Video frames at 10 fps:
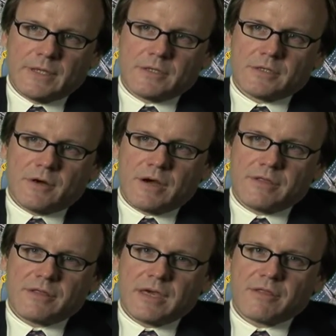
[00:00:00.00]
So I
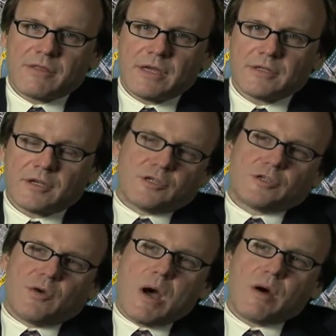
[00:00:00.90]
think that to
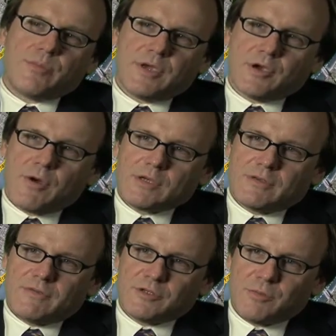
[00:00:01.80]
just go out, be
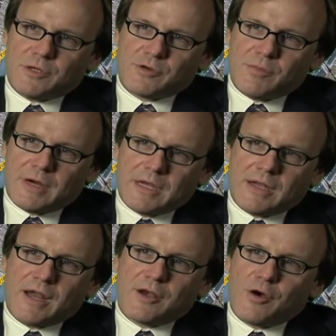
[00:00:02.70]
aggressive, and spend your money and
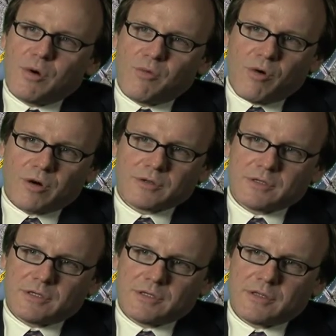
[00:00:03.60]
not know what works
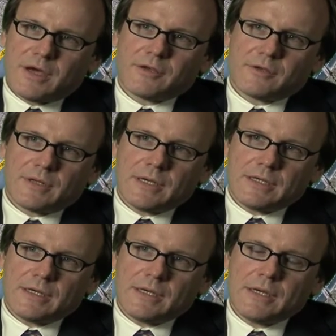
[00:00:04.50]
is not a good
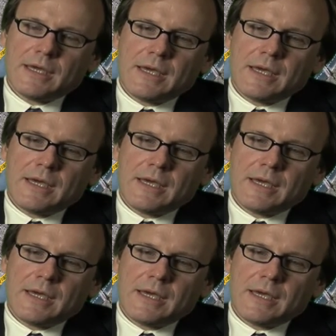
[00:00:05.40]
idea.